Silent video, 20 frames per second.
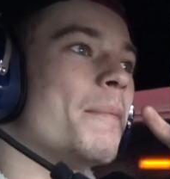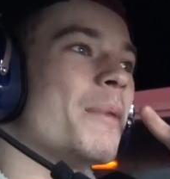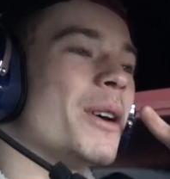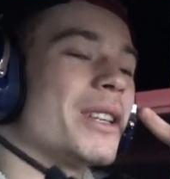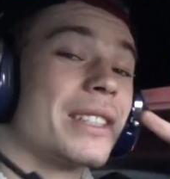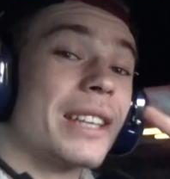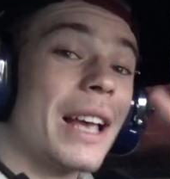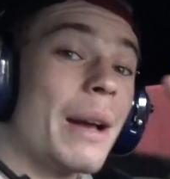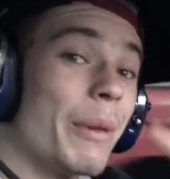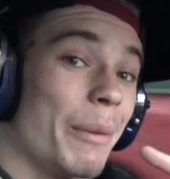
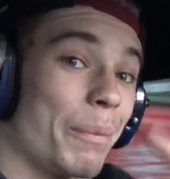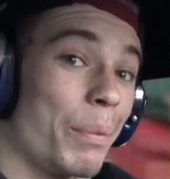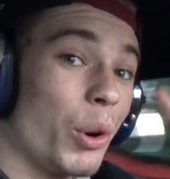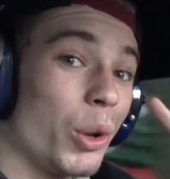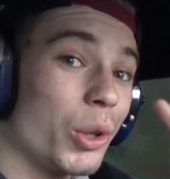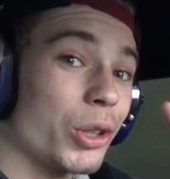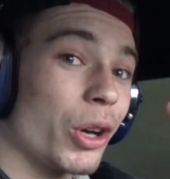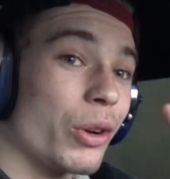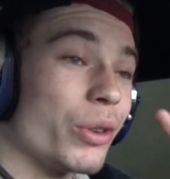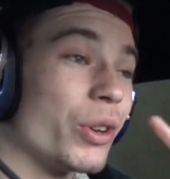But Sam and
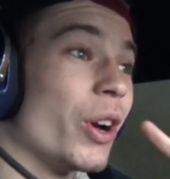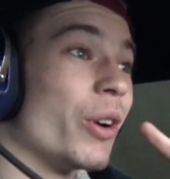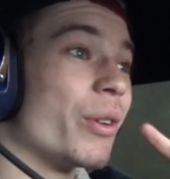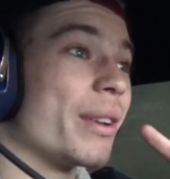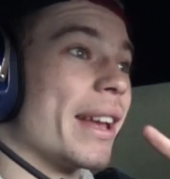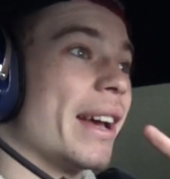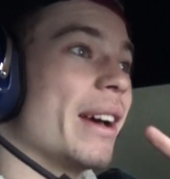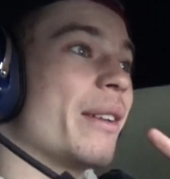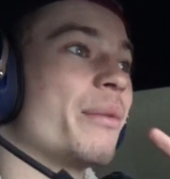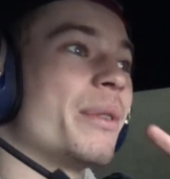Paul don't know
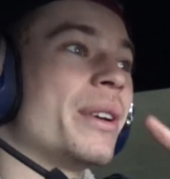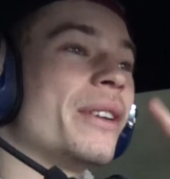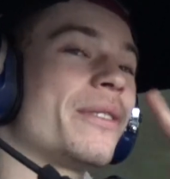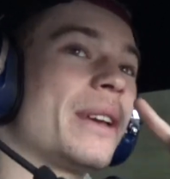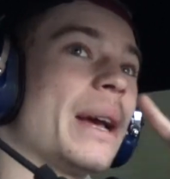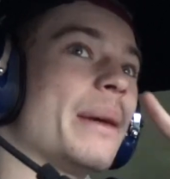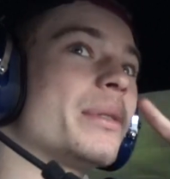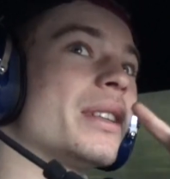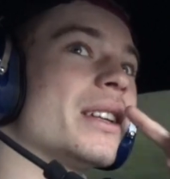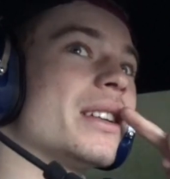yet.
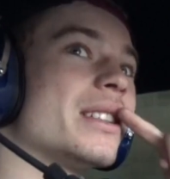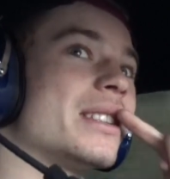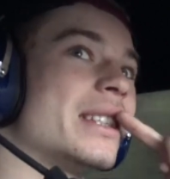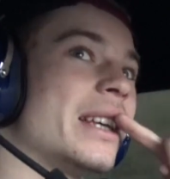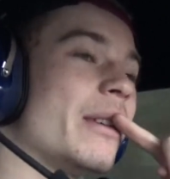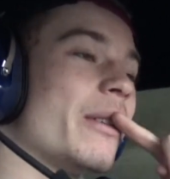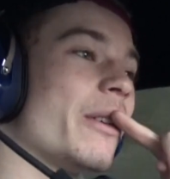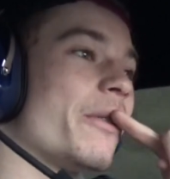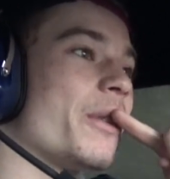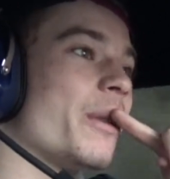We've kept it a
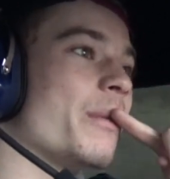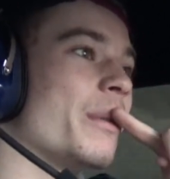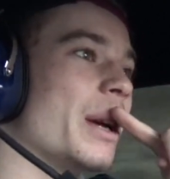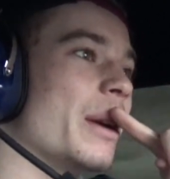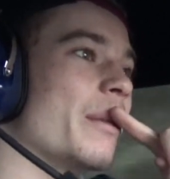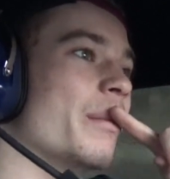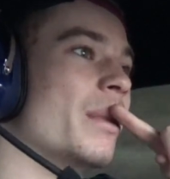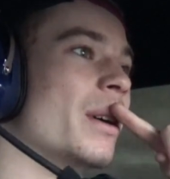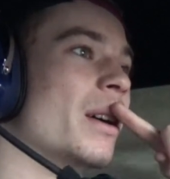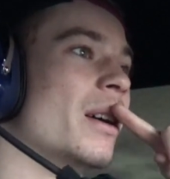secret from
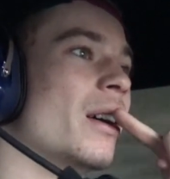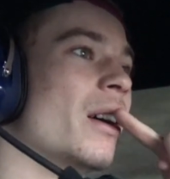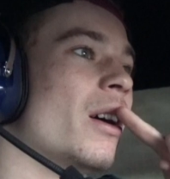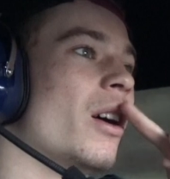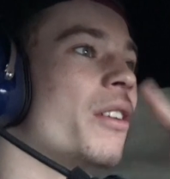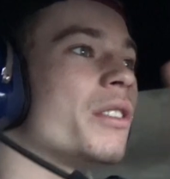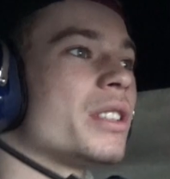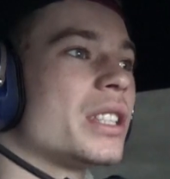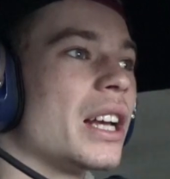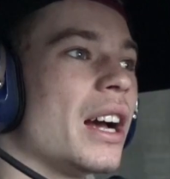him.
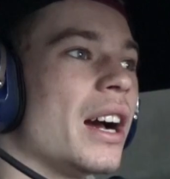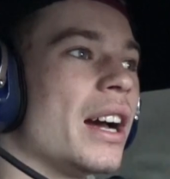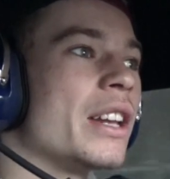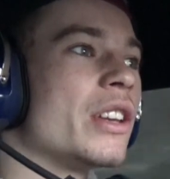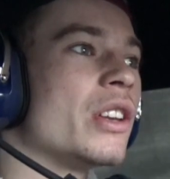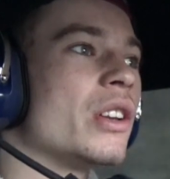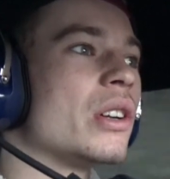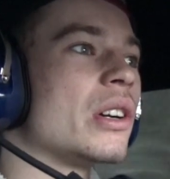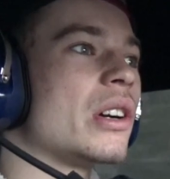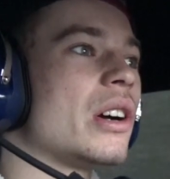Obviously I
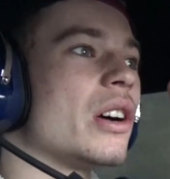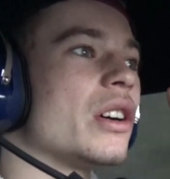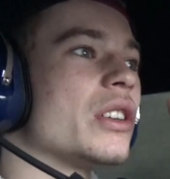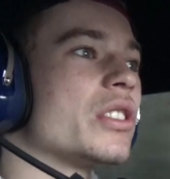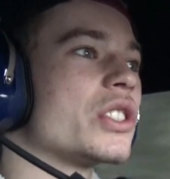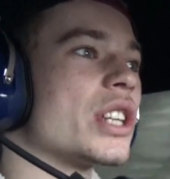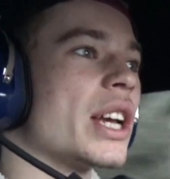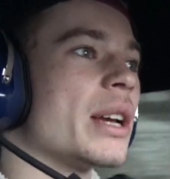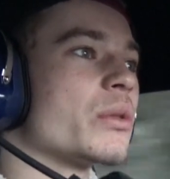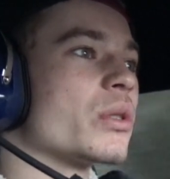knew
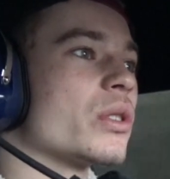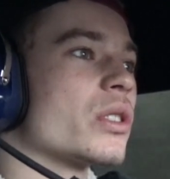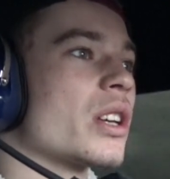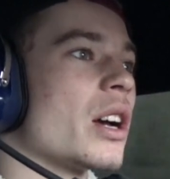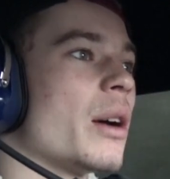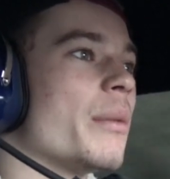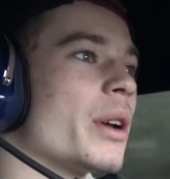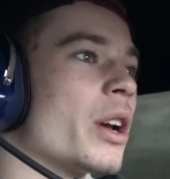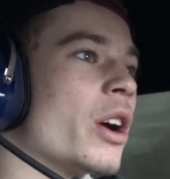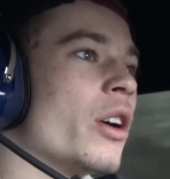because James was
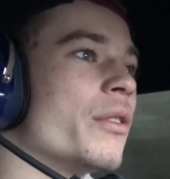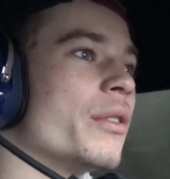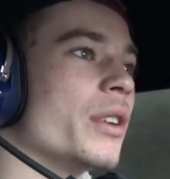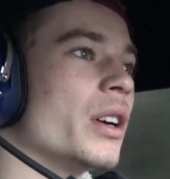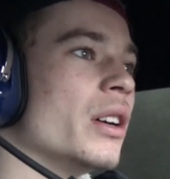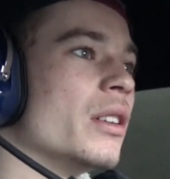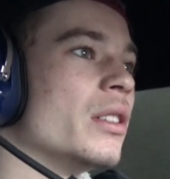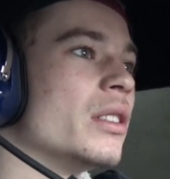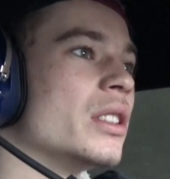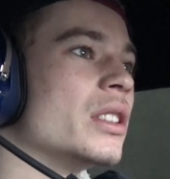coming over.
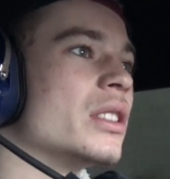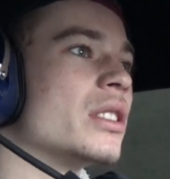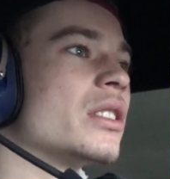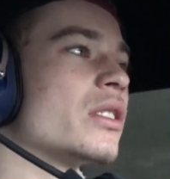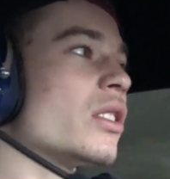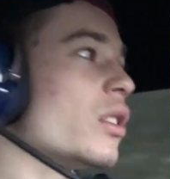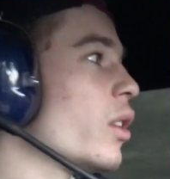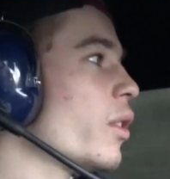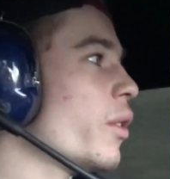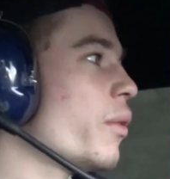
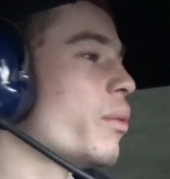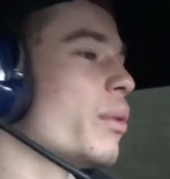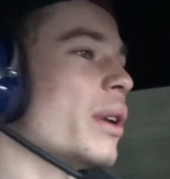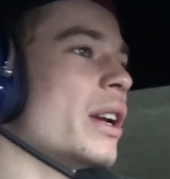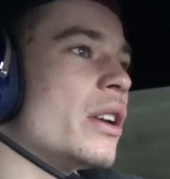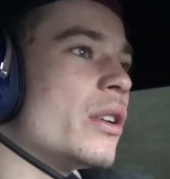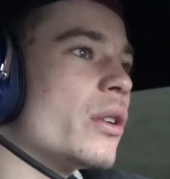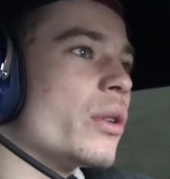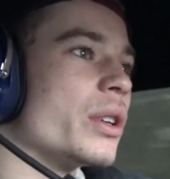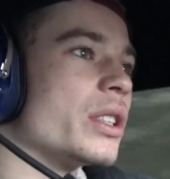I
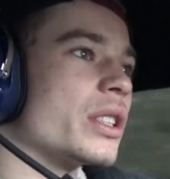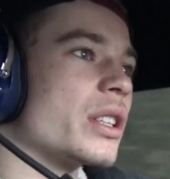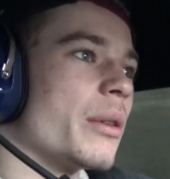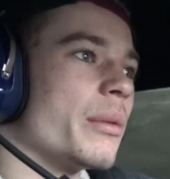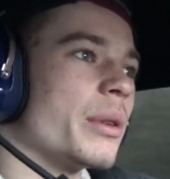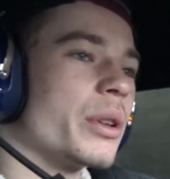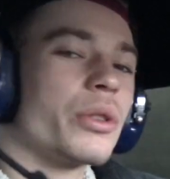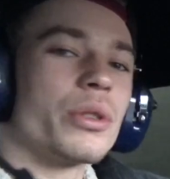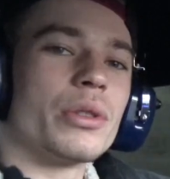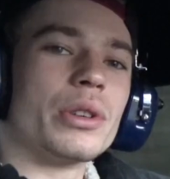wouldn't know he's
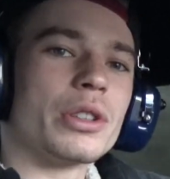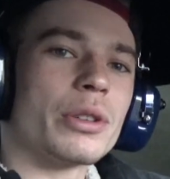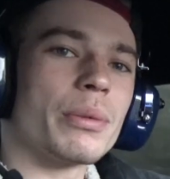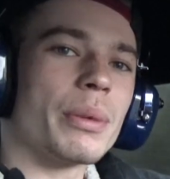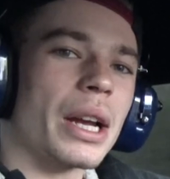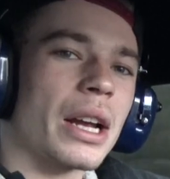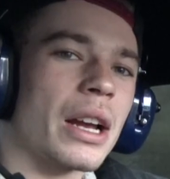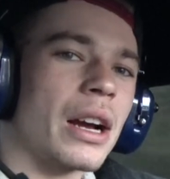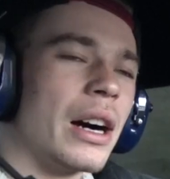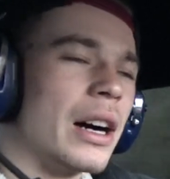coming through to
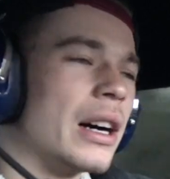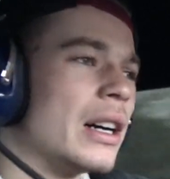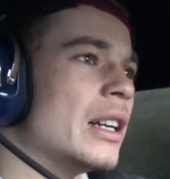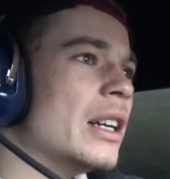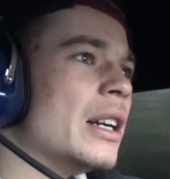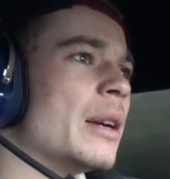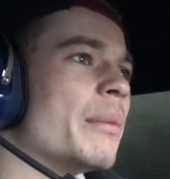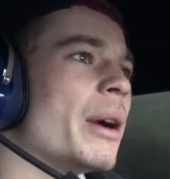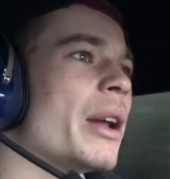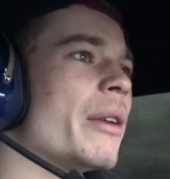the car.
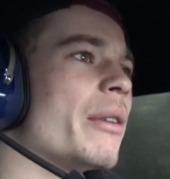But